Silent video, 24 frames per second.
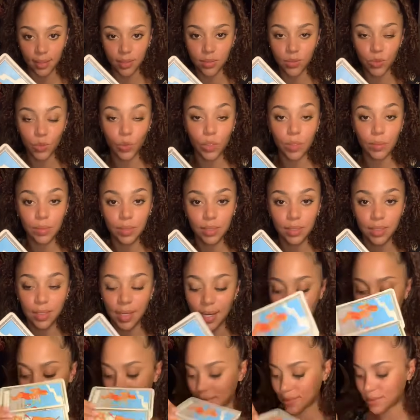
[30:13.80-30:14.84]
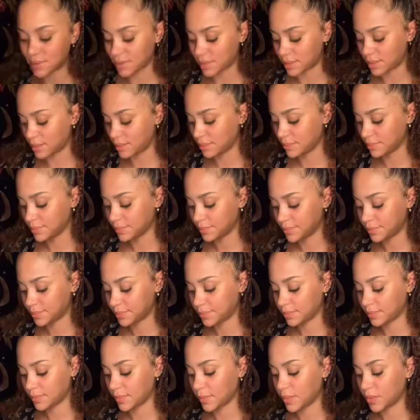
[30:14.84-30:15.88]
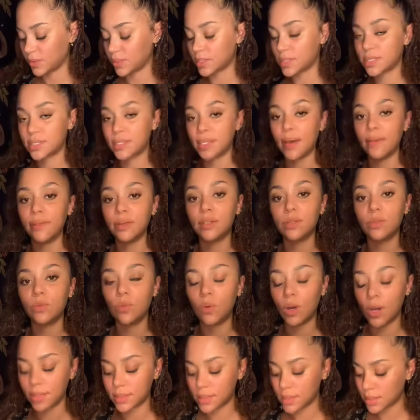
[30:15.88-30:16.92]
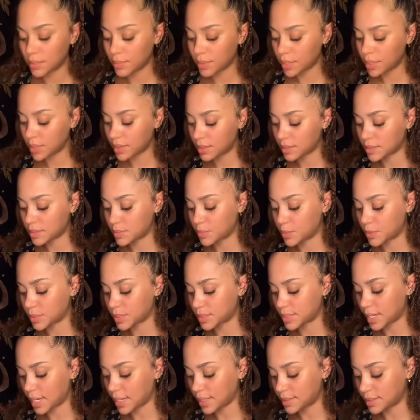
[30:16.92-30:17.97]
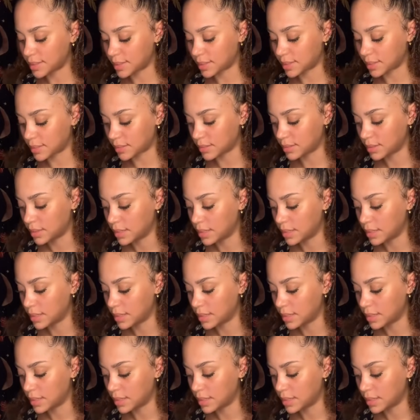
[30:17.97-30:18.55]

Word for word: this criminal activity. The Seven of Wands. Somebody here is protecting.